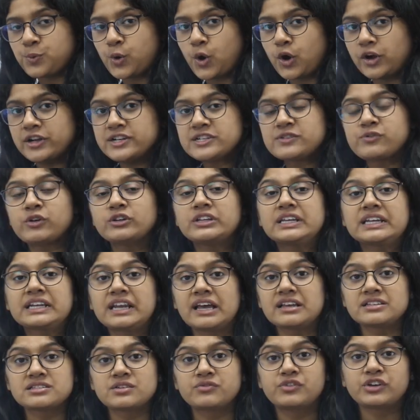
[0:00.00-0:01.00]
points for the
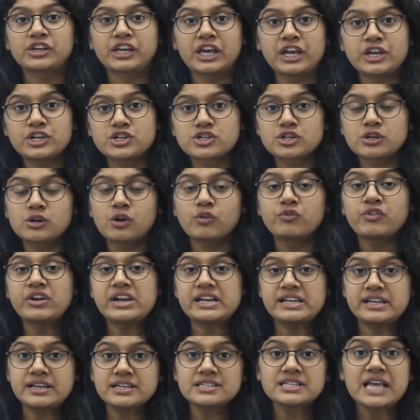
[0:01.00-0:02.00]
classification of
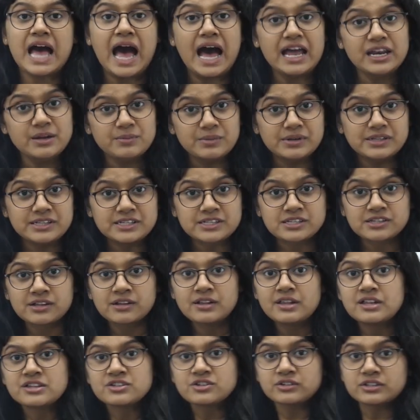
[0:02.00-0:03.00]
various animals.
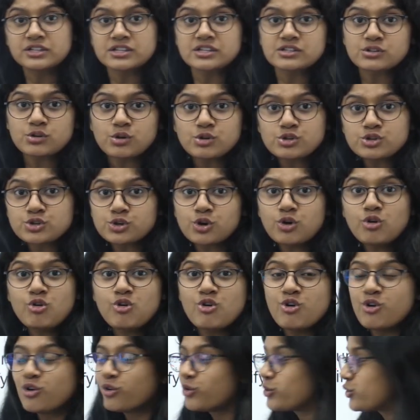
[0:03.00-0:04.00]
This is also